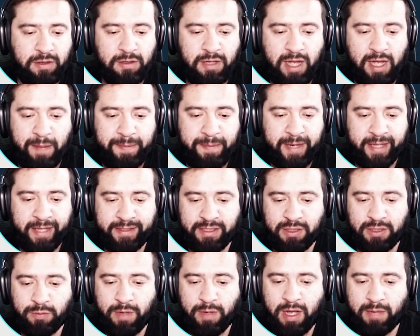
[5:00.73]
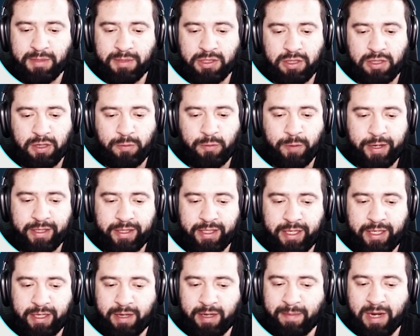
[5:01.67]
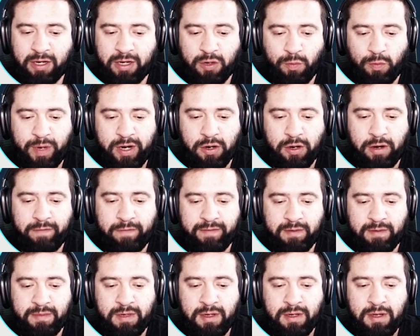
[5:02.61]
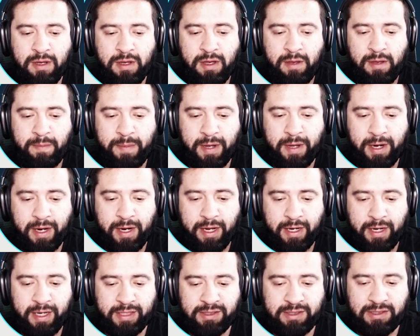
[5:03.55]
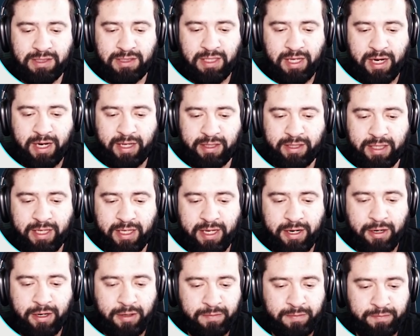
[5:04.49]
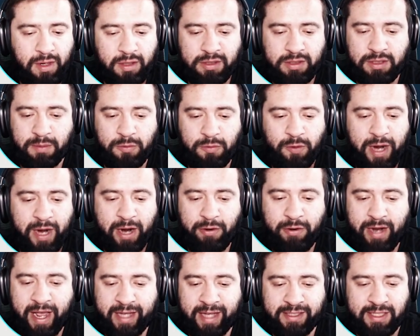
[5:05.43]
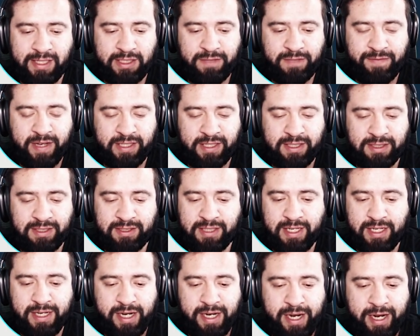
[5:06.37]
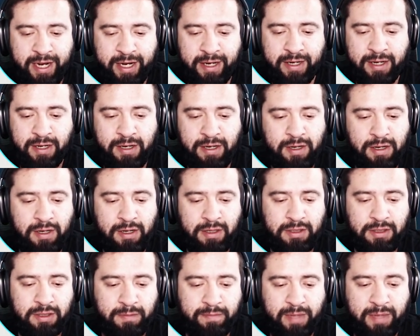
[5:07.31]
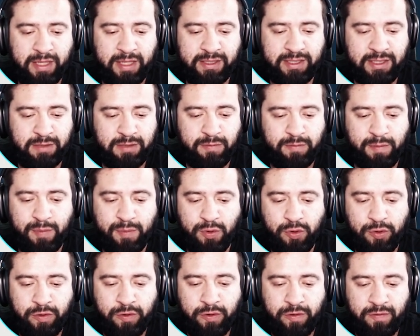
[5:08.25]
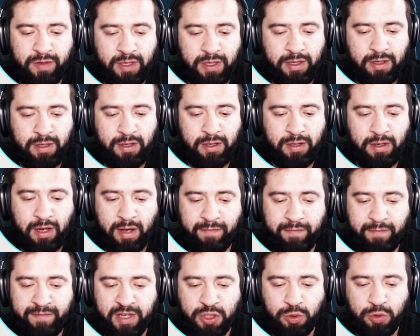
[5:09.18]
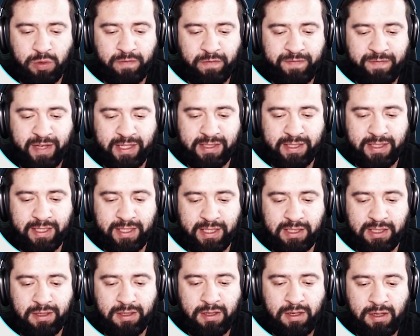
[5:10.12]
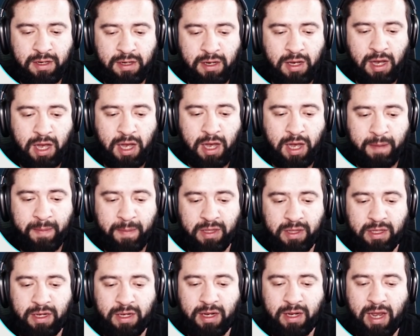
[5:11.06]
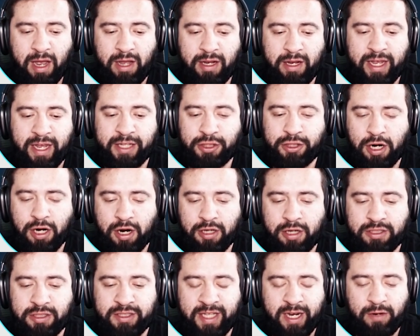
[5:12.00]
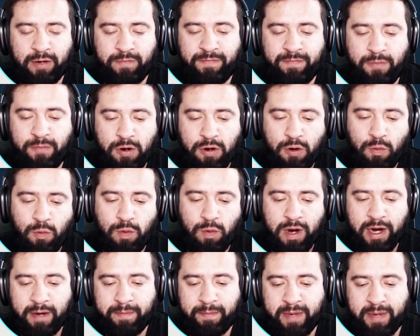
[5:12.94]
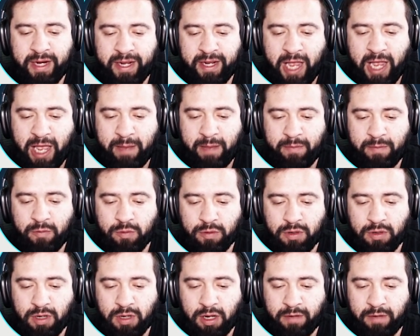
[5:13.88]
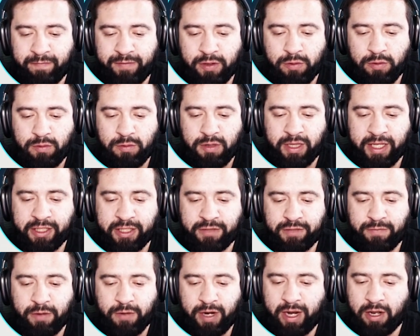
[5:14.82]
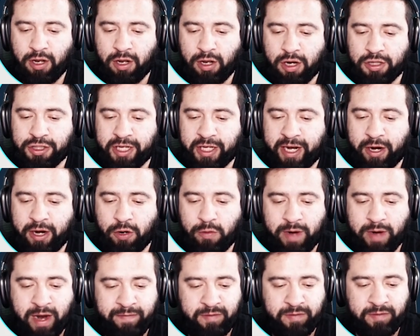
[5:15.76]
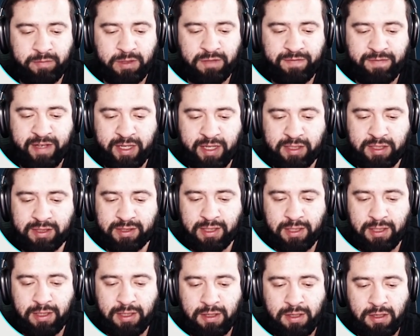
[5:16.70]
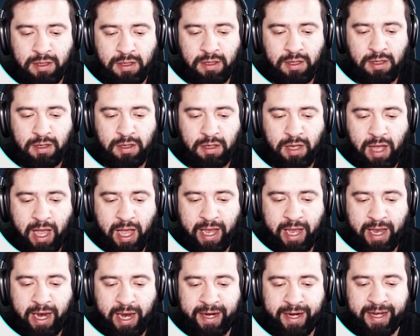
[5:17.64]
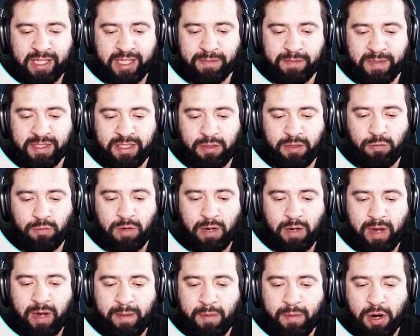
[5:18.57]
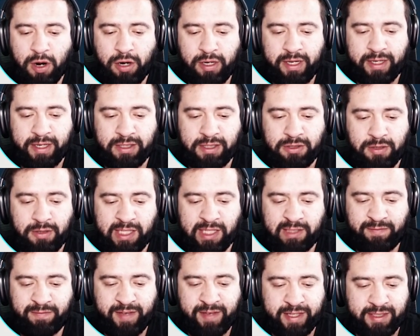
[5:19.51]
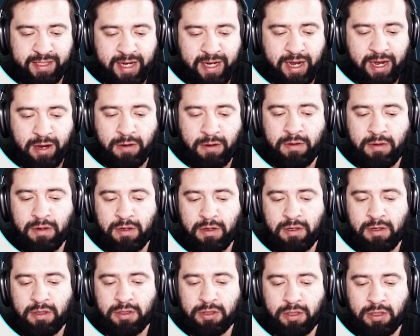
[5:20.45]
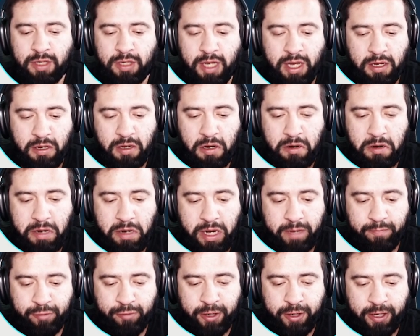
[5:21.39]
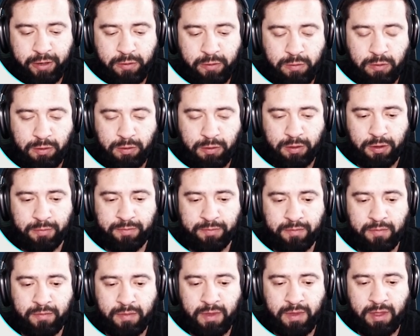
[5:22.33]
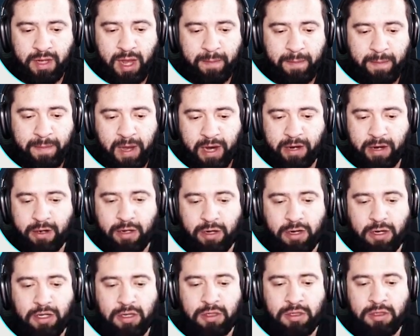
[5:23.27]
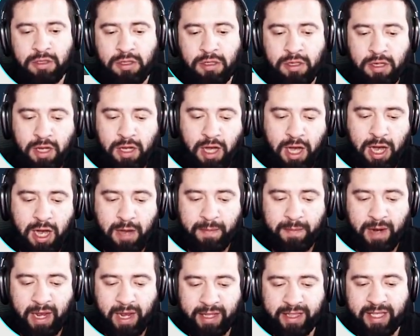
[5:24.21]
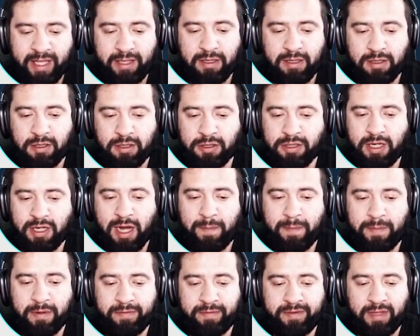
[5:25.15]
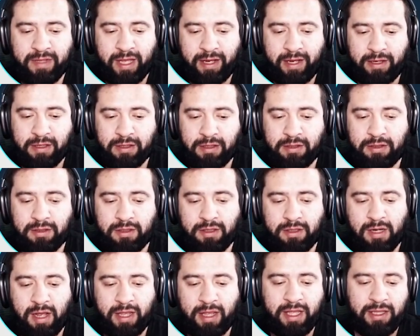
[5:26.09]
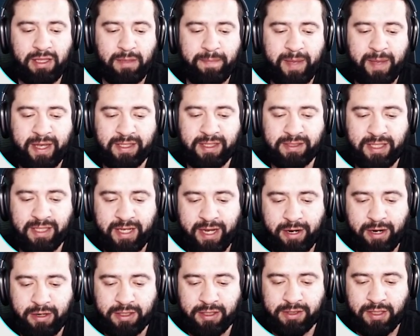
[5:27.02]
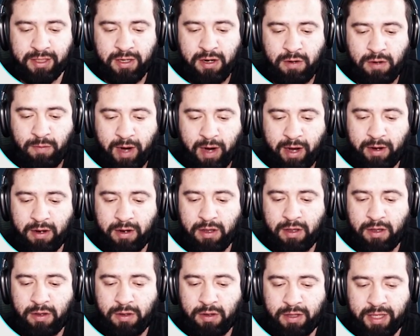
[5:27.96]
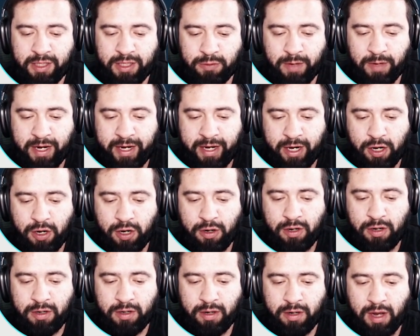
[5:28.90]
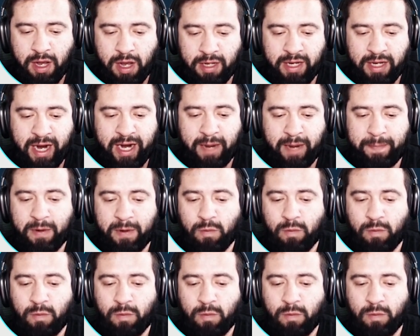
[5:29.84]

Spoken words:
updates as well. I'm just going to quickly, I'm not going to read all of them, but let's see, anything here. Some ground exits fixed at Sydney, some buses removed, visual fixes, LHR stand 401 minigame view glitch for large aircraft was fixed. IAD is missing runway markings, so that's fixed now. So yeah, all right, pretty cool. Not bad at all. I think there's a couple of I think the biggest thing here is this right here, line up and